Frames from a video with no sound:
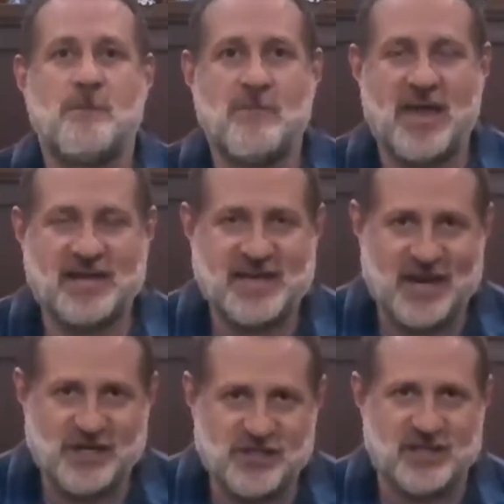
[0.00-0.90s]

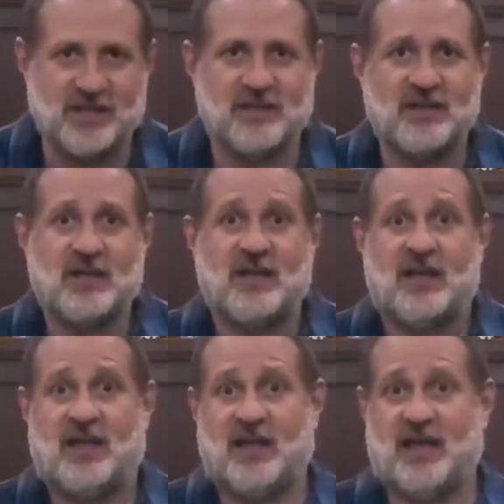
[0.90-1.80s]
meditation
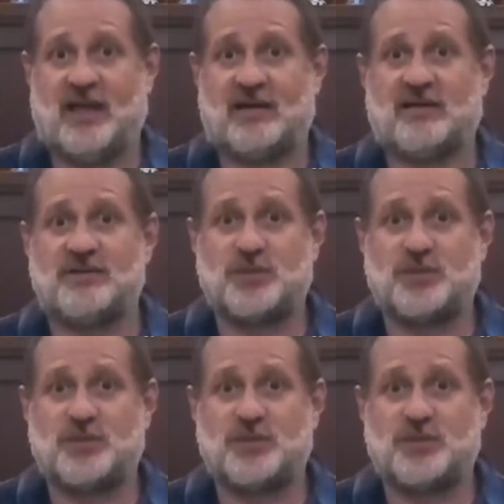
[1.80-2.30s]
and